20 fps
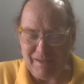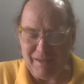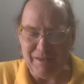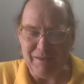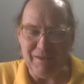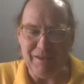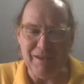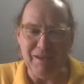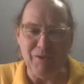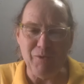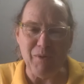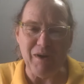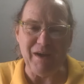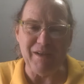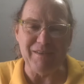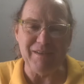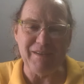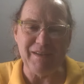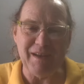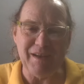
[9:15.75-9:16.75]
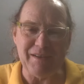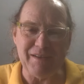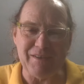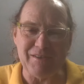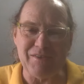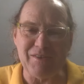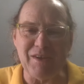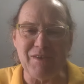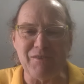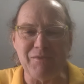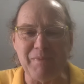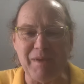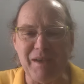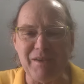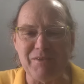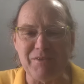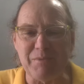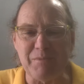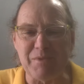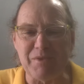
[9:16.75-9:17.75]
You know why I did that? Because James
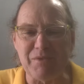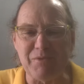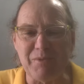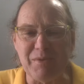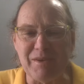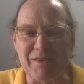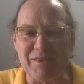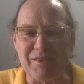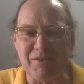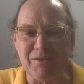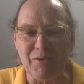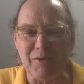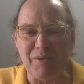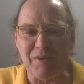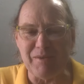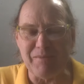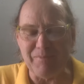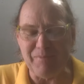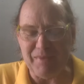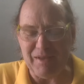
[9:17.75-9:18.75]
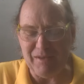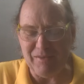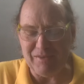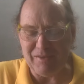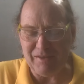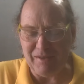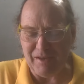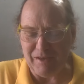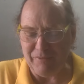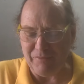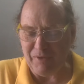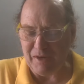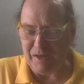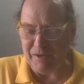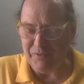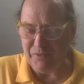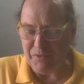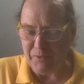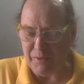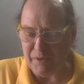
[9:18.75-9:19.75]
Madison was really short. He was like
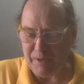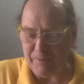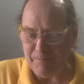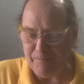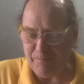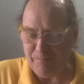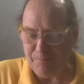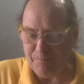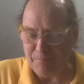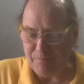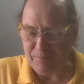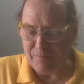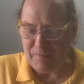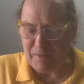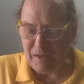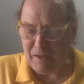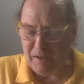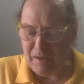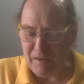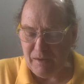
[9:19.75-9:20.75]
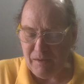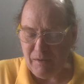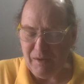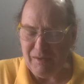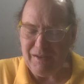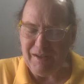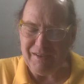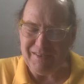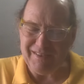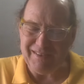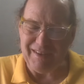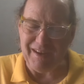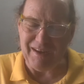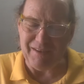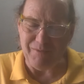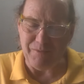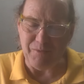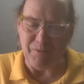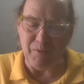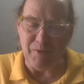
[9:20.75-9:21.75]
5'3". And that's not
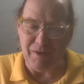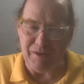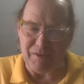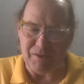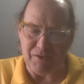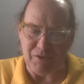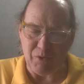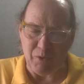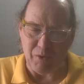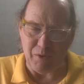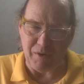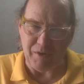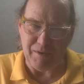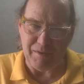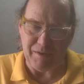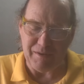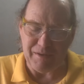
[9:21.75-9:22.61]
really short.